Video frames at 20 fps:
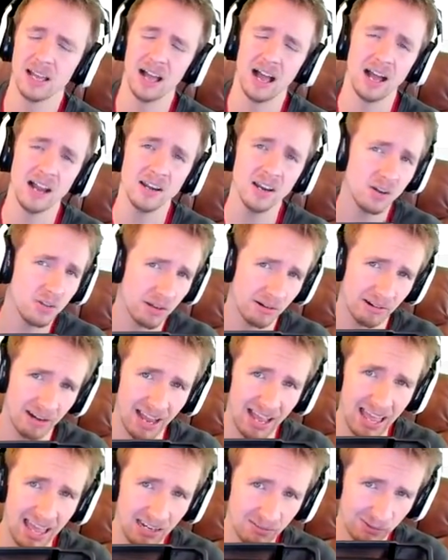I know there are a
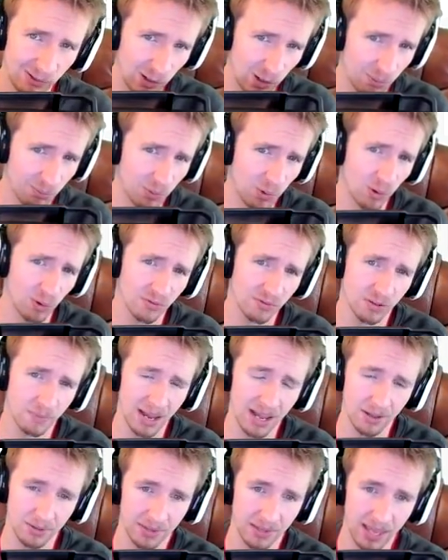hell of a lot more of them
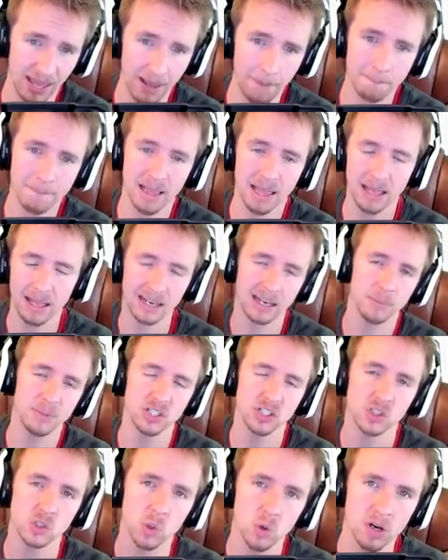out there. Let me
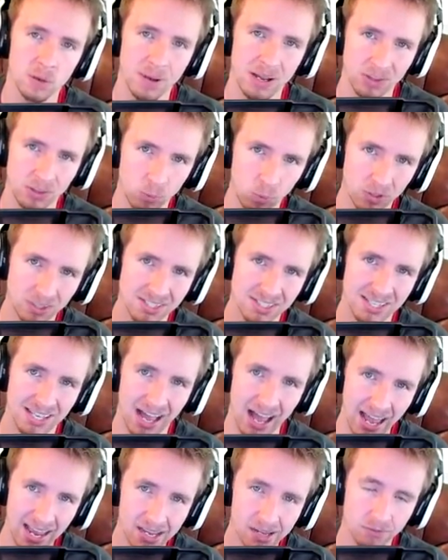just talk about the ones that
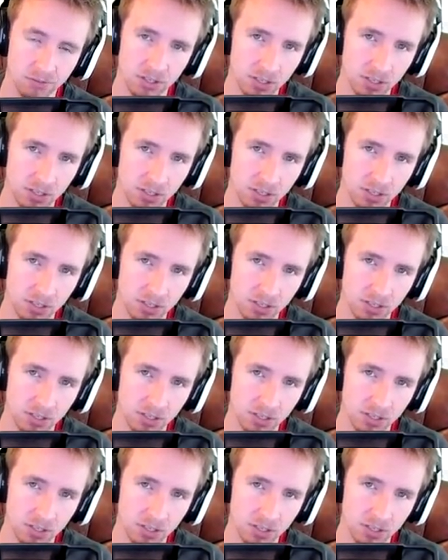I have